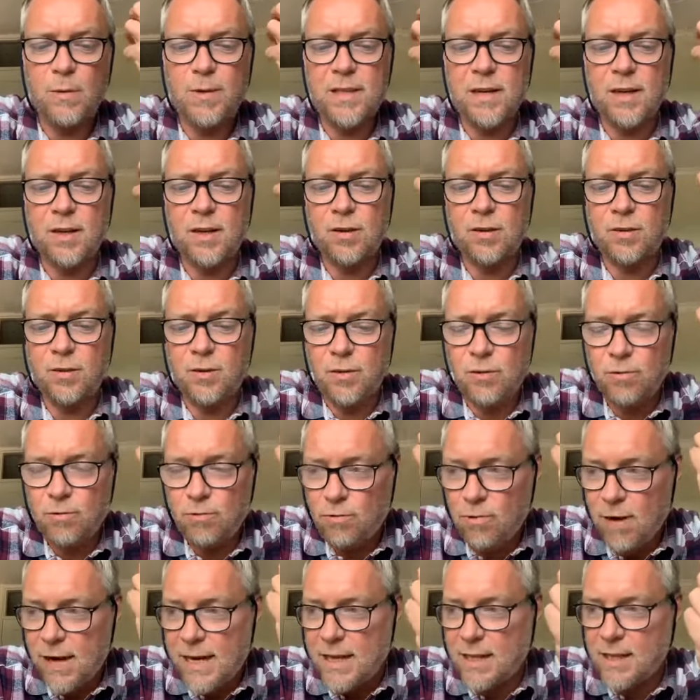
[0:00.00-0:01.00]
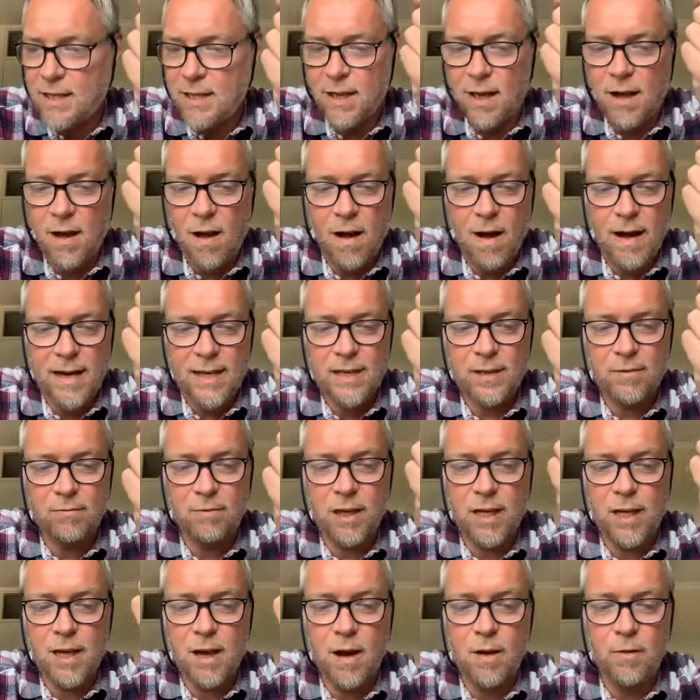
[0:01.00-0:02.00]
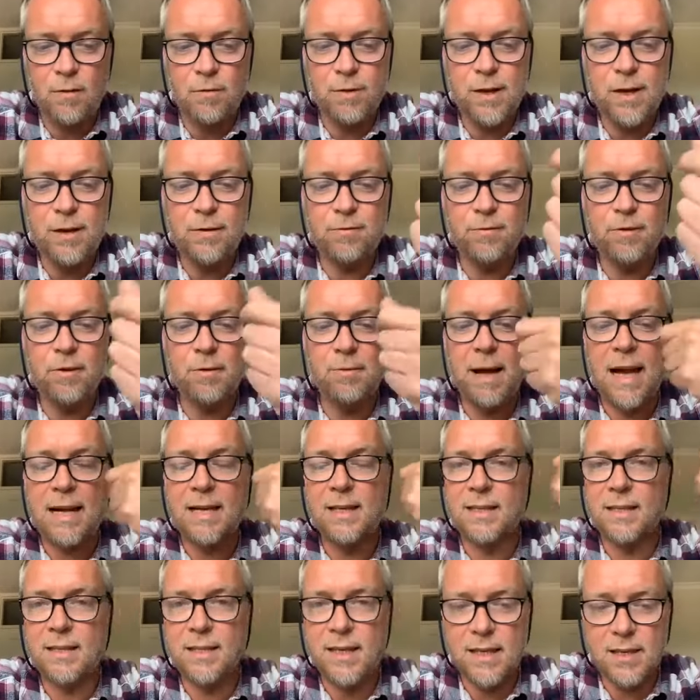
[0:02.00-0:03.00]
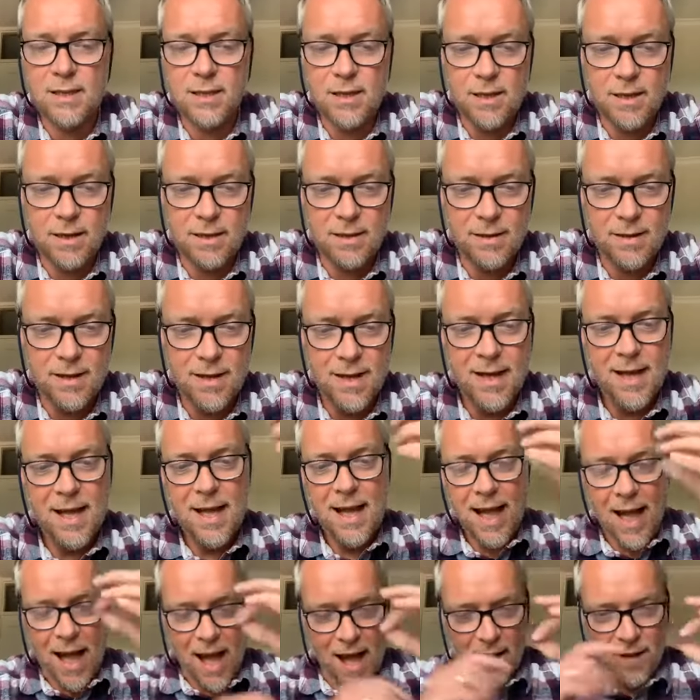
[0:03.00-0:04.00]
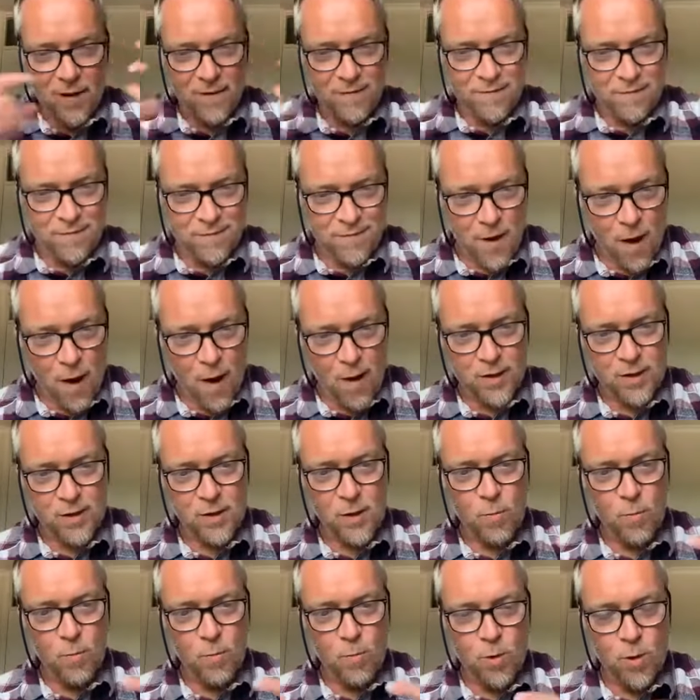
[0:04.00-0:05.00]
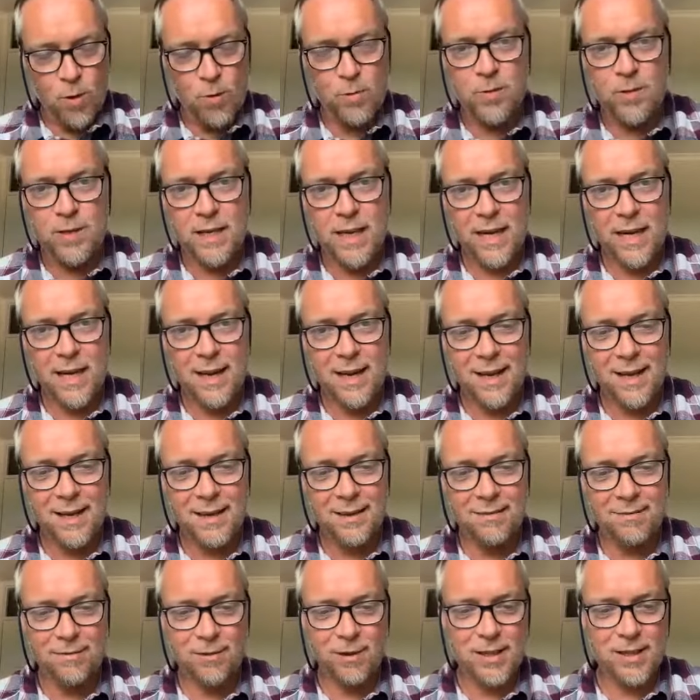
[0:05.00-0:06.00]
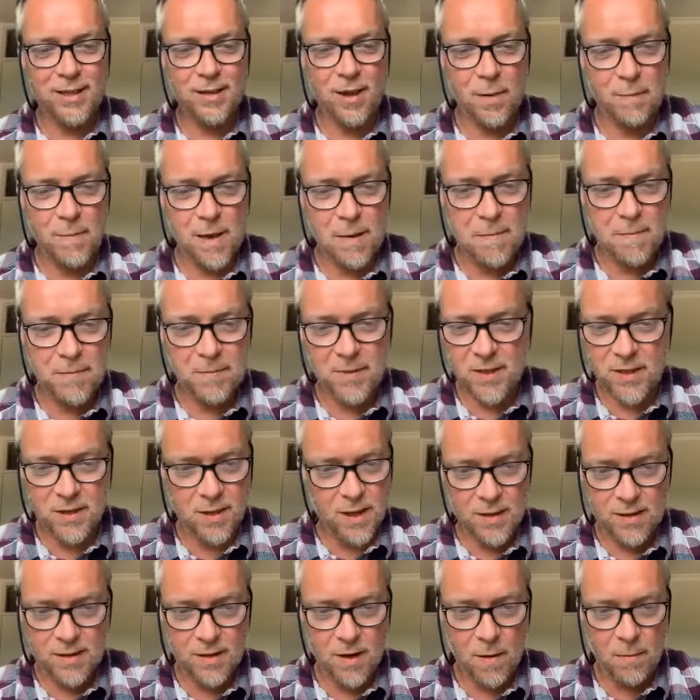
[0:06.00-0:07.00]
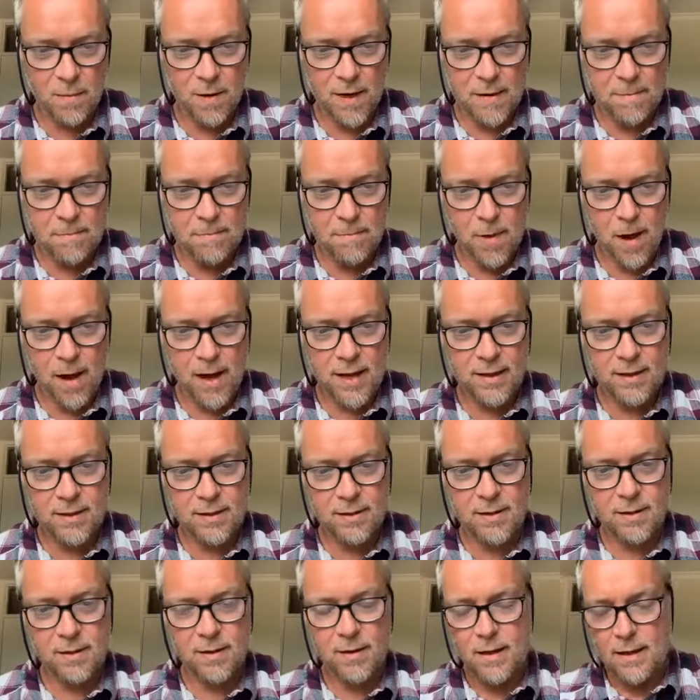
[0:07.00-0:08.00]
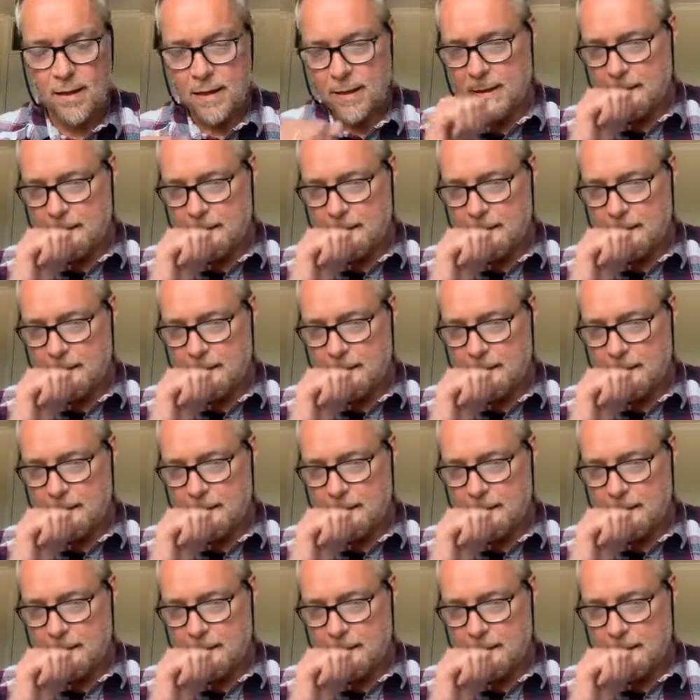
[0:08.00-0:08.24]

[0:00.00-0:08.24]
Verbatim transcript: there was a greater heightened recovery from anesthesia, a faster wound healing, for example, example in mice.